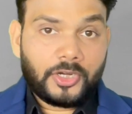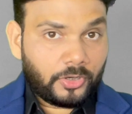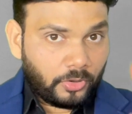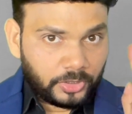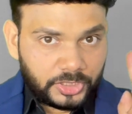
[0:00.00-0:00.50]

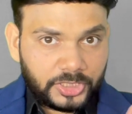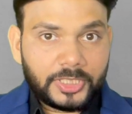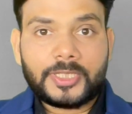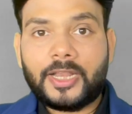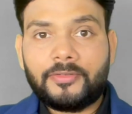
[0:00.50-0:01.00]

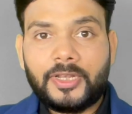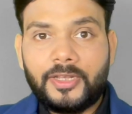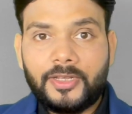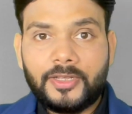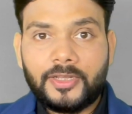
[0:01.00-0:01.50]
Conscious
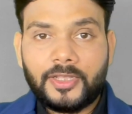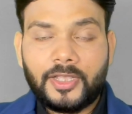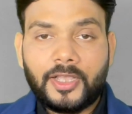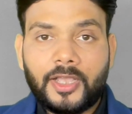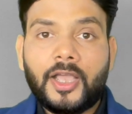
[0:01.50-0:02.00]
level,
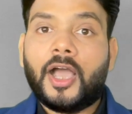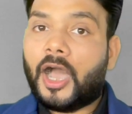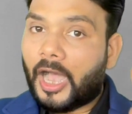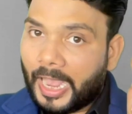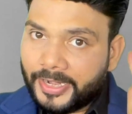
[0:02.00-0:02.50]

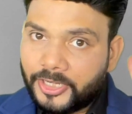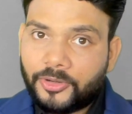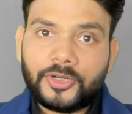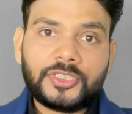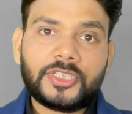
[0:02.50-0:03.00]

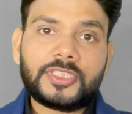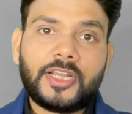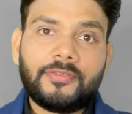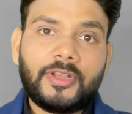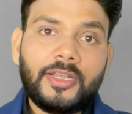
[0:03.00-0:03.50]
unconscious
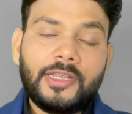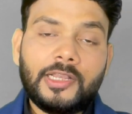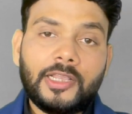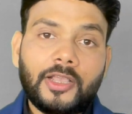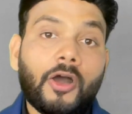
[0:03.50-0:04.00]
level,
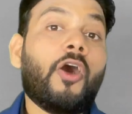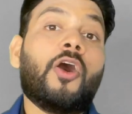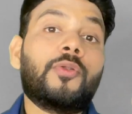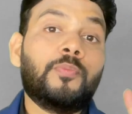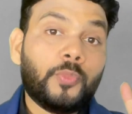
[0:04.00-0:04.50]

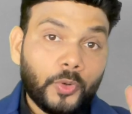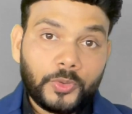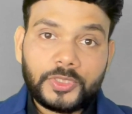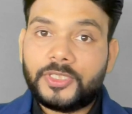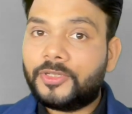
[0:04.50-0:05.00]
or
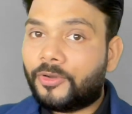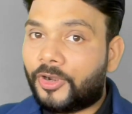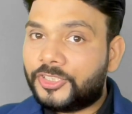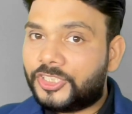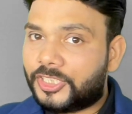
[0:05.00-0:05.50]
both
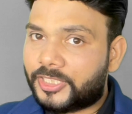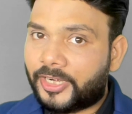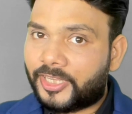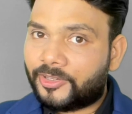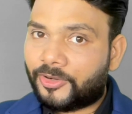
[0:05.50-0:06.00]
conscious
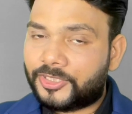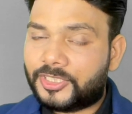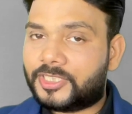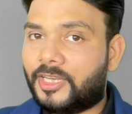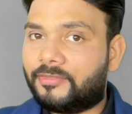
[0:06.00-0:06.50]
and
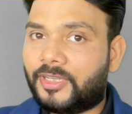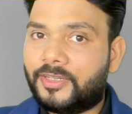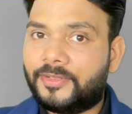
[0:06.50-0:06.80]
unconscious level?